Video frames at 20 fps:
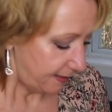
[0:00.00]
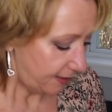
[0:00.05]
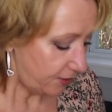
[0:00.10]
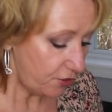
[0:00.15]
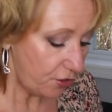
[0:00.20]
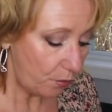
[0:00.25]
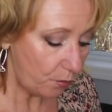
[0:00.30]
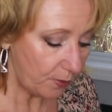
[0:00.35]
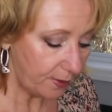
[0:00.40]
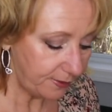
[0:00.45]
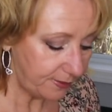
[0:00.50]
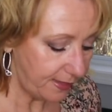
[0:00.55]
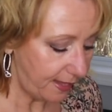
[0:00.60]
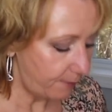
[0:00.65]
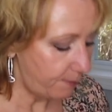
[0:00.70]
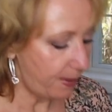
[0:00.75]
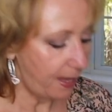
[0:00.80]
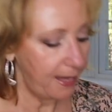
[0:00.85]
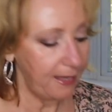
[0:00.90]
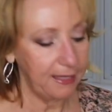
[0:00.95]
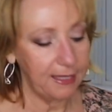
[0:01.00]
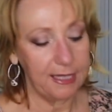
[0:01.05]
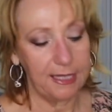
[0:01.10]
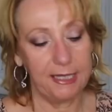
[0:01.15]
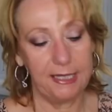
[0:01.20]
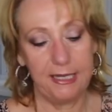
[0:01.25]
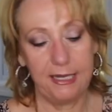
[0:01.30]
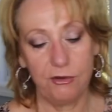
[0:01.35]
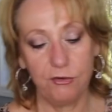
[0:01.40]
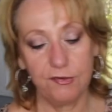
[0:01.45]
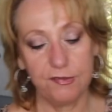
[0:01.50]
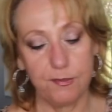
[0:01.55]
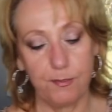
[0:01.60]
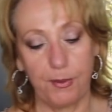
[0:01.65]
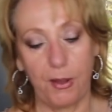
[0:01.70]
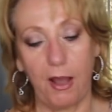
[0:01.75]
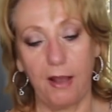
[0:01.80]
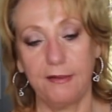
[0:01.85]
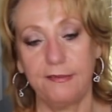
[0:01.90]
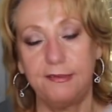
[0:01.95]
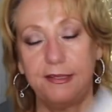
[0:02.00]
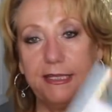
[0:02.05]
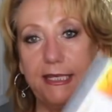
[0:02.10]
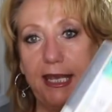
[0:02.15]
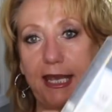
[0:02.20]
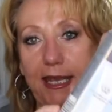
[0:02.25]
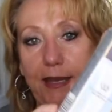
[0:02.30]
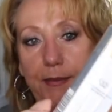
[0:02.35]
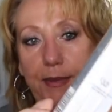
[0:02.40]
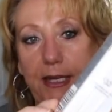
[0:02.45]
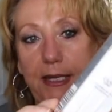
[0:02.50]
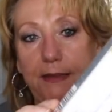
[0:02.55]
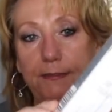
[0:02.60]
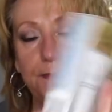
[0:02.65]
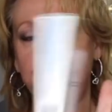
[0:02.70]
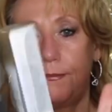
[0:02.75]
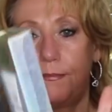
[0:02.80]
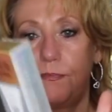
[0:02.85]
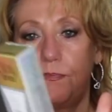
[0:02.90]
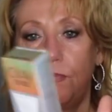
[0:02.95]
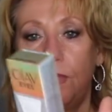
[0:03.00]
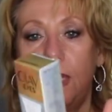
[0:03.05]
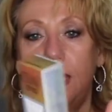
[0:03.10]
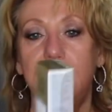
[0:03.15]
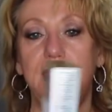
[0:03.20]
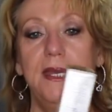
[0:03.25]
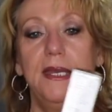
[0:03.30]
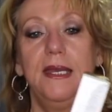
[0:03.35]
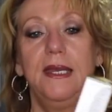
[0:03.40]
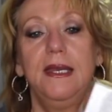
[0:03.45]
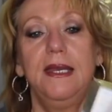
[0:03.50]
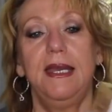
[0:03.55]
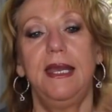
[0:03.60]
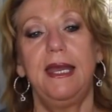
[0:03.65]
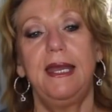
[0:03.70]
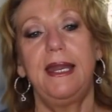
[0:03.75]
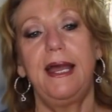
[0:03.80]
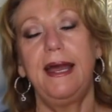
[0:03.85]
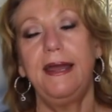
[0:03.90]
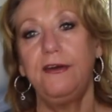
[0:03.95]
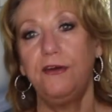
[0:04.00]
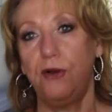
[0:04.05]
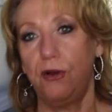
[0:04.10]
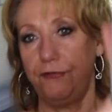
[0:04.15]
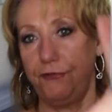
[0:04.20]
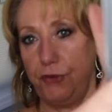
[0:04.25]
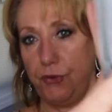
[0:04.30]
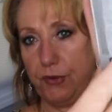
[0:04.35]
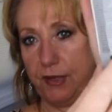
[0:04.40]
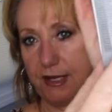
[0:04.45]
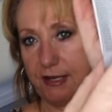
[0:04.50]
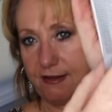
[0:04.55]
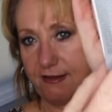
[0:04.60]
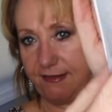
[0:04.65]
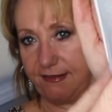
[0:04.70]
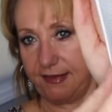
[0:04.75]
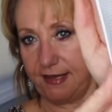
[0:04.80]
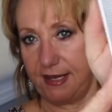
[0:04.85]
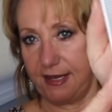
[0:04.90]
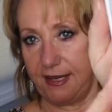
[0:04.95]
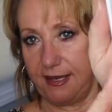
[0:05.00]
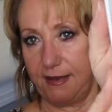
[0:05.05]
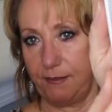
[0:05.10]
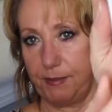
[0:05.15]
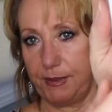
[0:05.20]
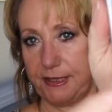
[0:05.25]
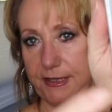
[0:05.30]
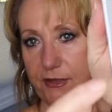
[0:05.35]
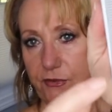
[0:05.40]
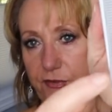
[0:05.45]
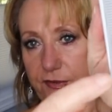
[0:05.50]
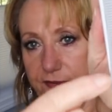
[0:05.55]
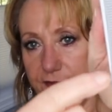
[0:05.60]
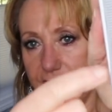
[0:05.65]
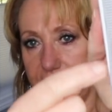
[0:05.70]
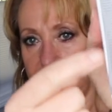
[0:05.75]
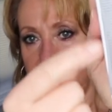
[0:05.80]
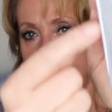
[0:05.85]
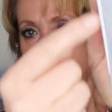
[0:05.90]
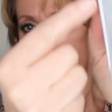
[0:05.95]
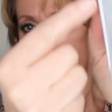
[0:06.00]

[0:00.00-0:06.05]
you know what they make? Here's the box it came in. And I don't know if you can see, but there is like a